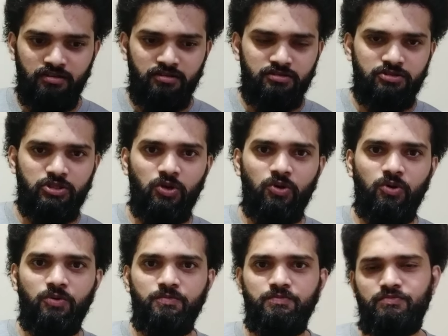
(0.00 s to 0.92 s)

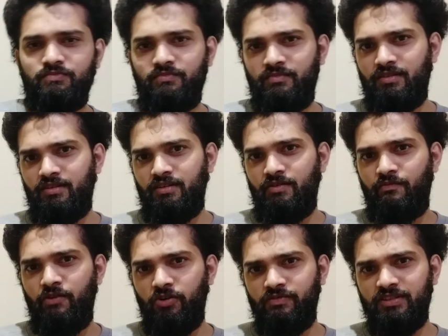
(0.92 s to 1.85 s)
So
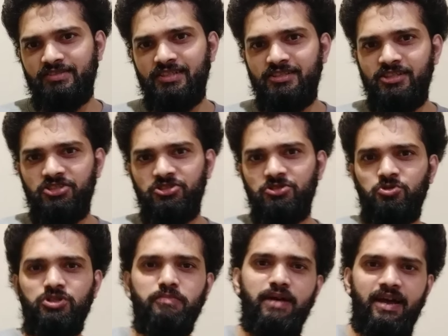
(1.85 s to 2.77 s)
one of the suggestions to
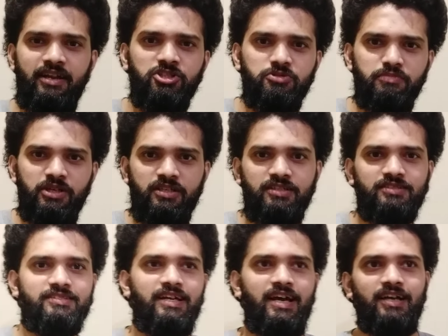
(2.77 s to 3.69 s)
the management
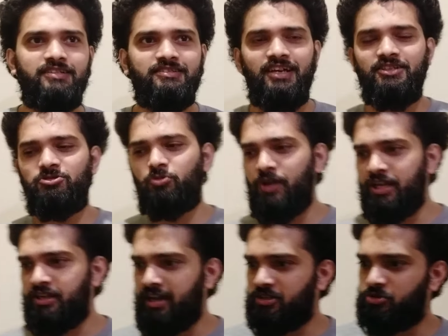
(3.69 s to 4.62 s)
is that a
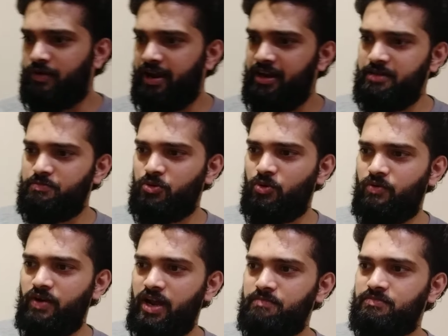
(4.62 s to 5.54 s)
3-day training
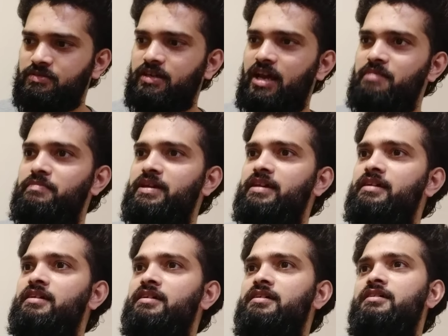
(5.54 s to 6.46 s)
program can be
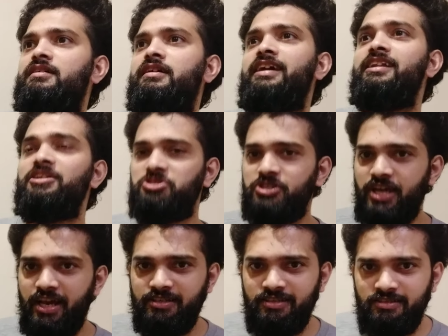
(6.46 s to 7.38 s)

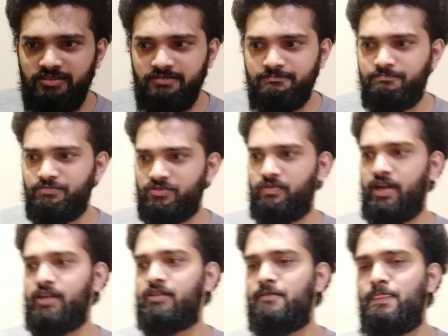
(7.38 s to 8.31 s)
initiated,
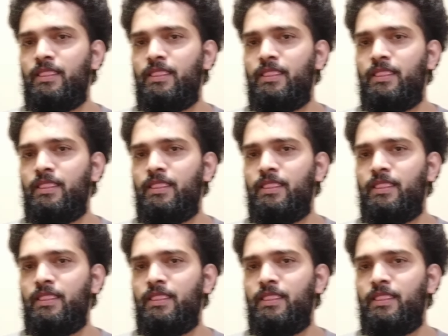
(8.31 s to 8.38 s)
right?